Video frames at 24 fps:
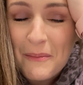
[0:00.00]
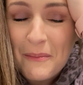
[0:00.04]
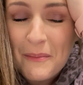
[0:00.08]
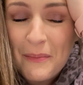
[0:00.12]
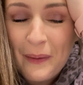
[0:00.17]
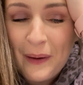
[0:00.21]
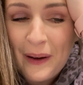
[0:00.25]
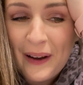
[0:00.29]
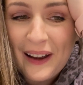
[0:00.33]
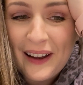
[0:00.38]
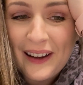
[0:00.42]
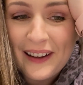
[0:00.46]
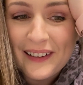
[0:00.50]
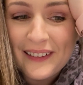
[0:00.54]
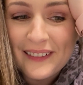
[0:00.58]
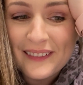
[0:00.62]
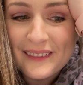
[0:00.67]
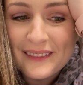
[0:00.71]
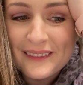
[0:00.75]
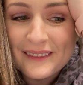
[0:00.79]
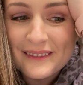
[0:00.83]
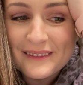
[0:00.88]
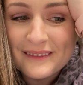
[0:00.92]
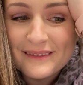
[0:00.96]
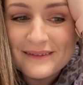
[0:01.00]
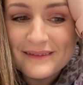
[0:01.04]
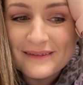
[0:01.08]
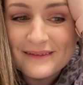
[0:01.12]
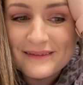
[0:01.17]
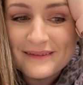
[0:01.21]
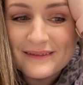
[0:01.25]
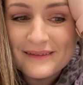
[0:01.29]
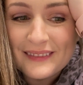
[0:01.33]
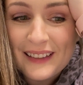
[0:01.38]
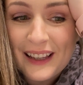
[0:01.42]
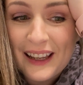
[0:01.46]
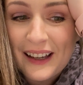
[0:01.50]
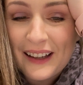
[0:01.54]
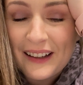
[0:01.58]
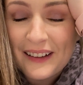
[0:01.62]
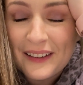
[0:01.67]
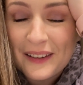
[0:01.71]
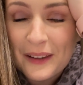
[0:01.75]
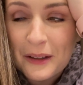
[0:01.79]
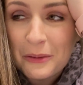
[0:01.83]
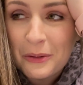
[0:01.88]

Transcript: but nah, the